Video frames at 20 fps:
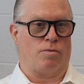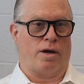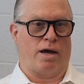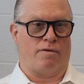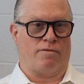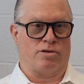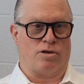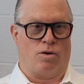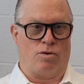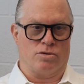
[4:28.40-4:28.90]

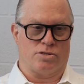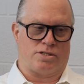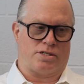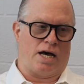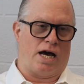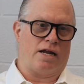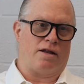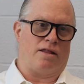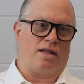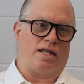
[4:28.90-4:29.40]
have a whole
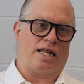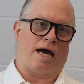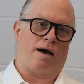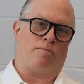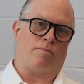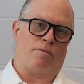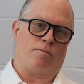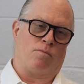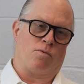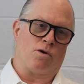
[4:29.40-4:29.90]
side of the
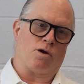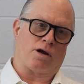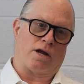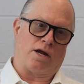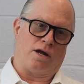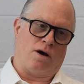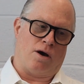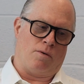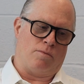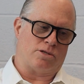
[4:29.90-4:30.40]
lab been
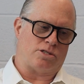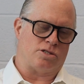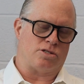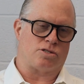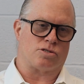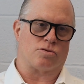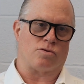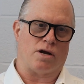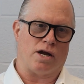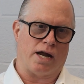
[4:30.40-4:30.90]
working on, which
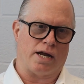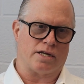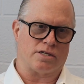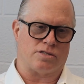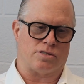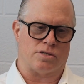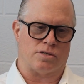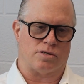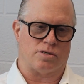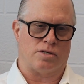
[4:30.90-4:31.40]
is trying
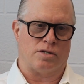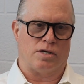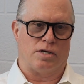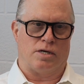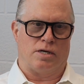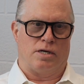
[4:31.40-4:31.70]
to